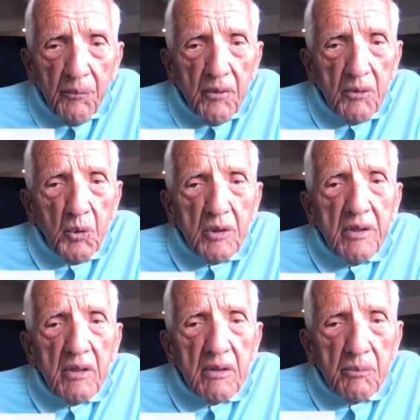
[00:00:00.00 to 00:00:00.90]

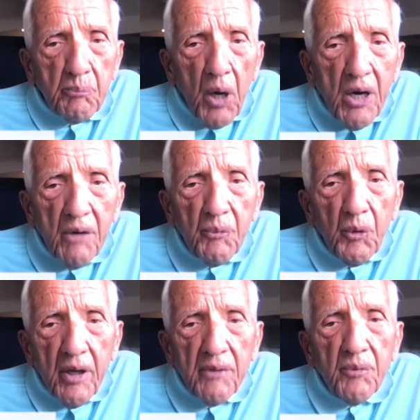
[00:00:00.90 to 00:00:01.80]
nutrition has this
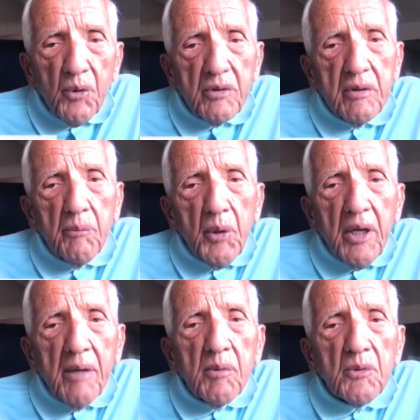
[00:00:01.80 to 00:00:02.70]
powerful influence of being
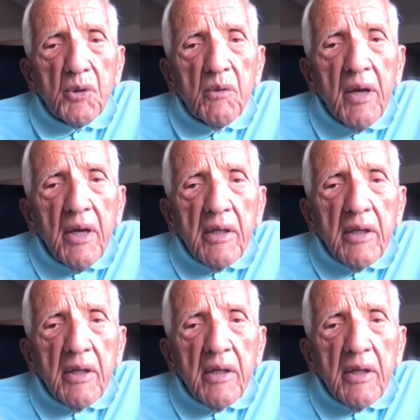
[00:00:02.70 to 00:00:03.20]
able to